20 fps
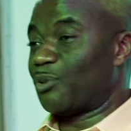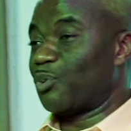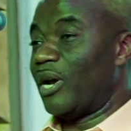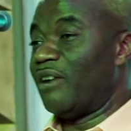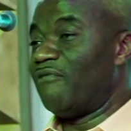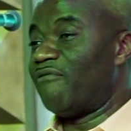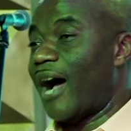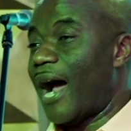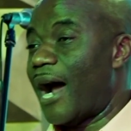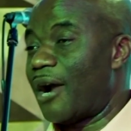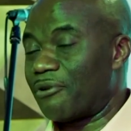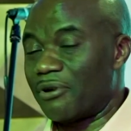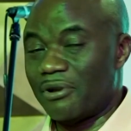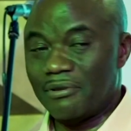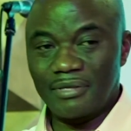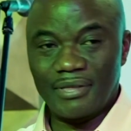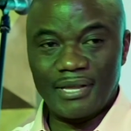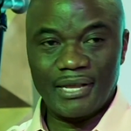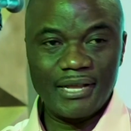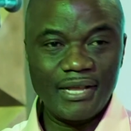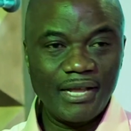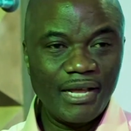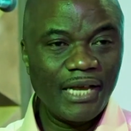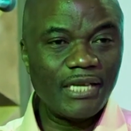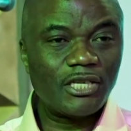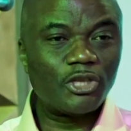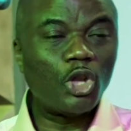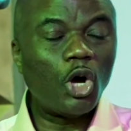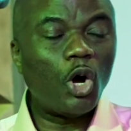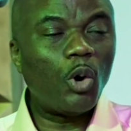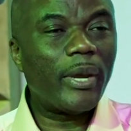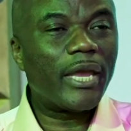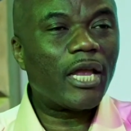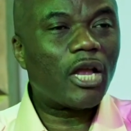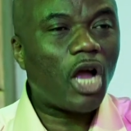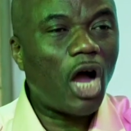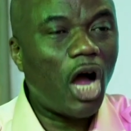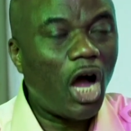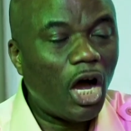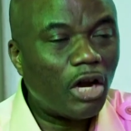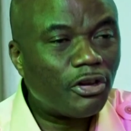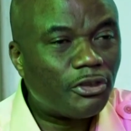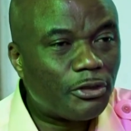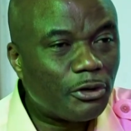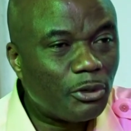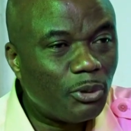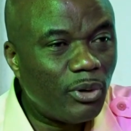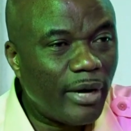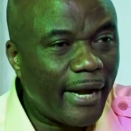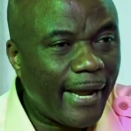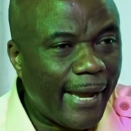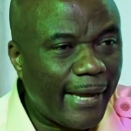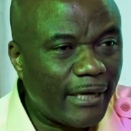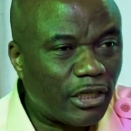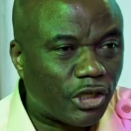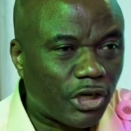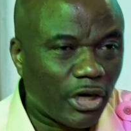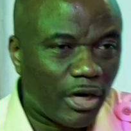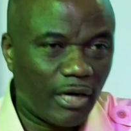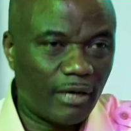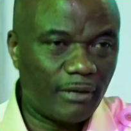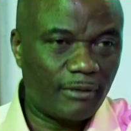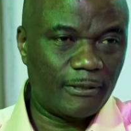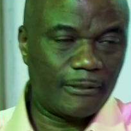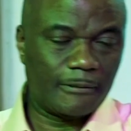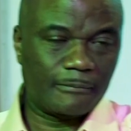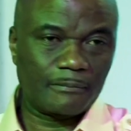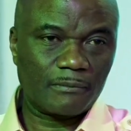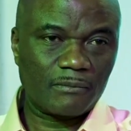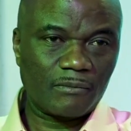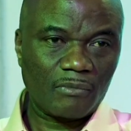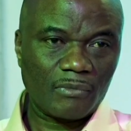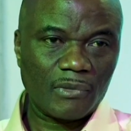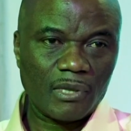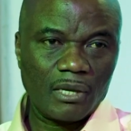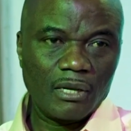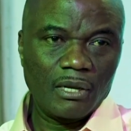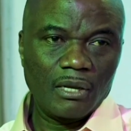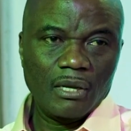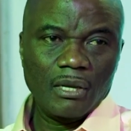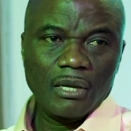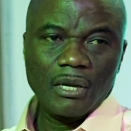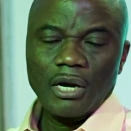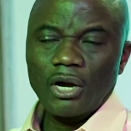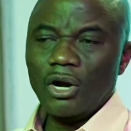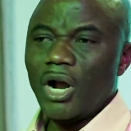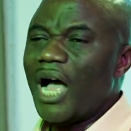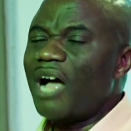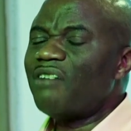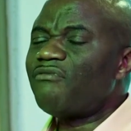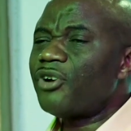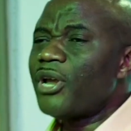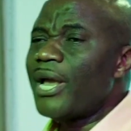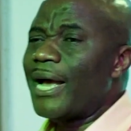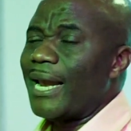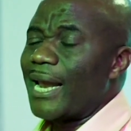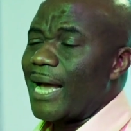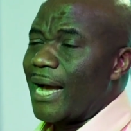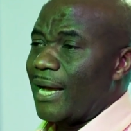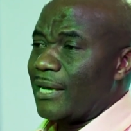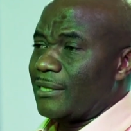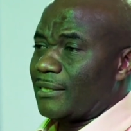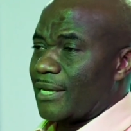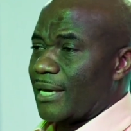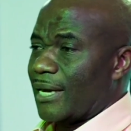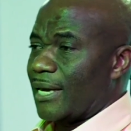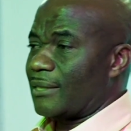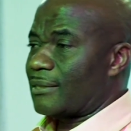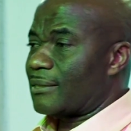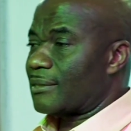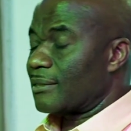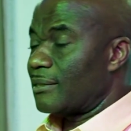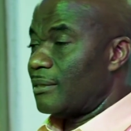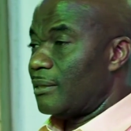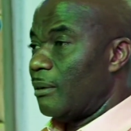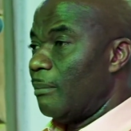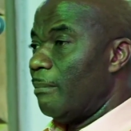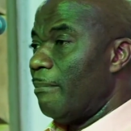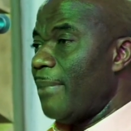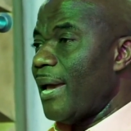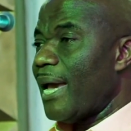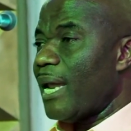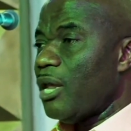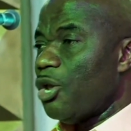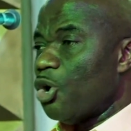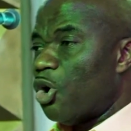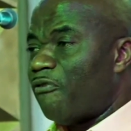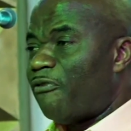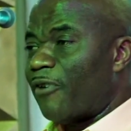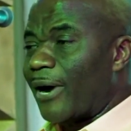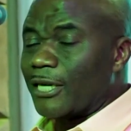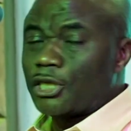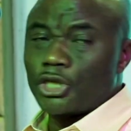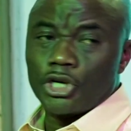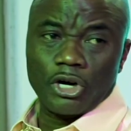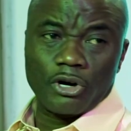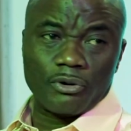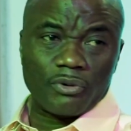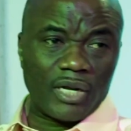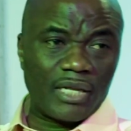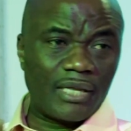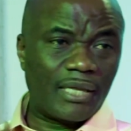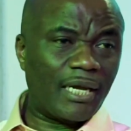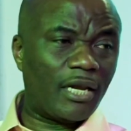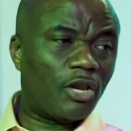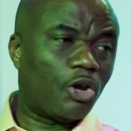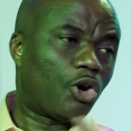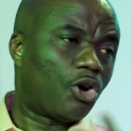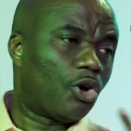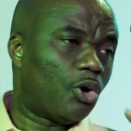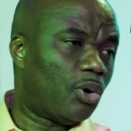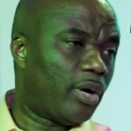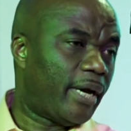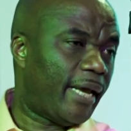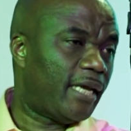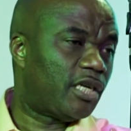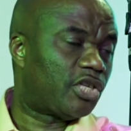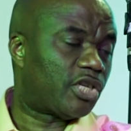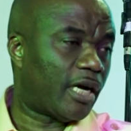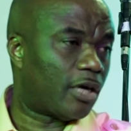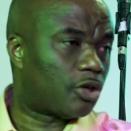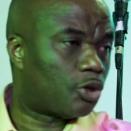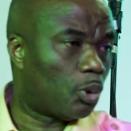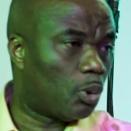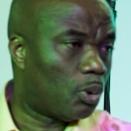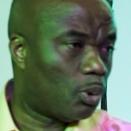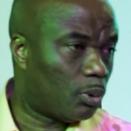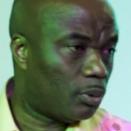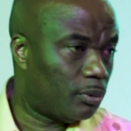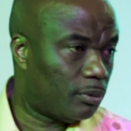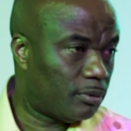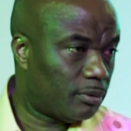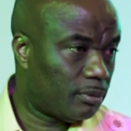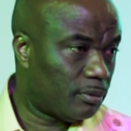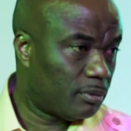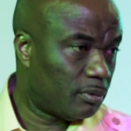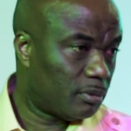that went viral. Is knowing God through nature. You know, I've realized that Many of our children, they don't know nature at all.